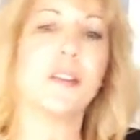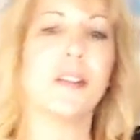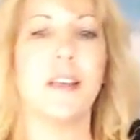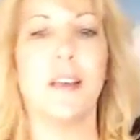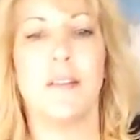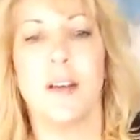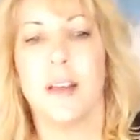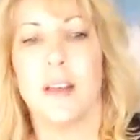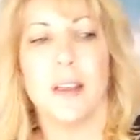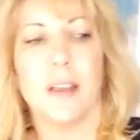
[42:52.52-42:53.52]
Steve.
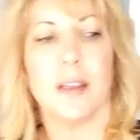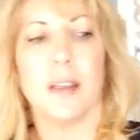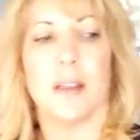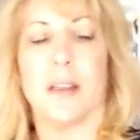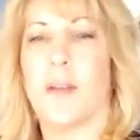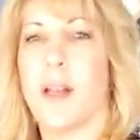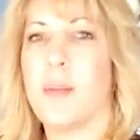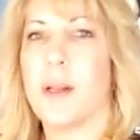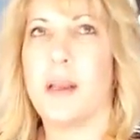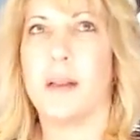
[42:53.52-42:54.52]
If
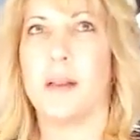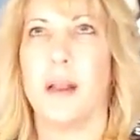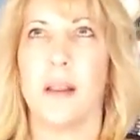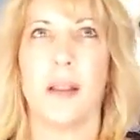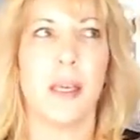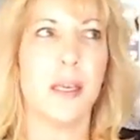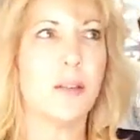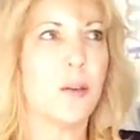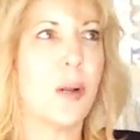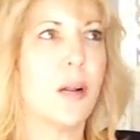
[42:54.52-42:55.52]
anybody, any of the
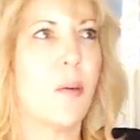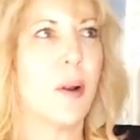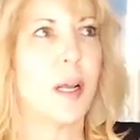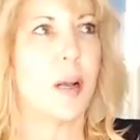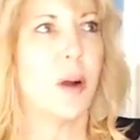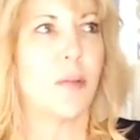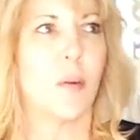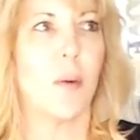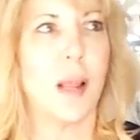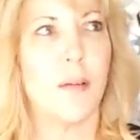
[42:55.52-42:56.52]
kids or whatever want to come over,
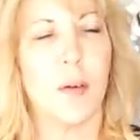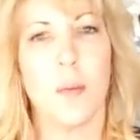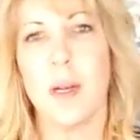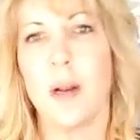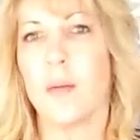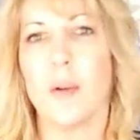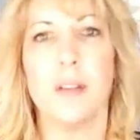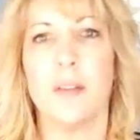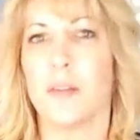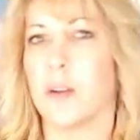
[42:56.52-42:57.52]
whatever. We don't really
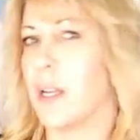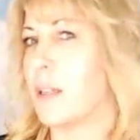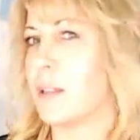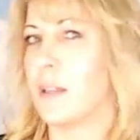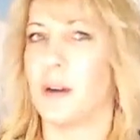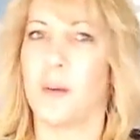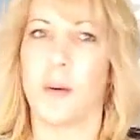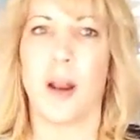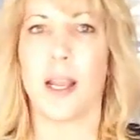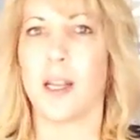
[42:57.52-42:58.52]
drink, so
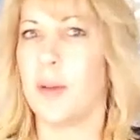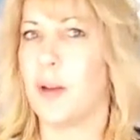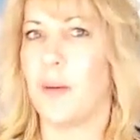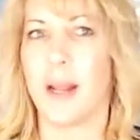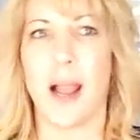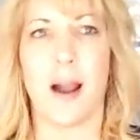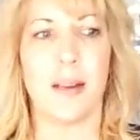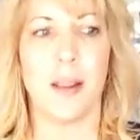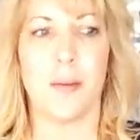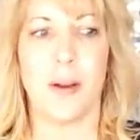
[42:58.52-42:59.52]
we're not going to be going out
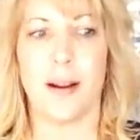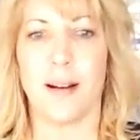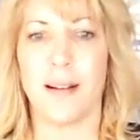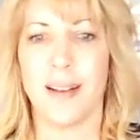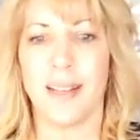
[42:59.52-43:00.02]
anywhere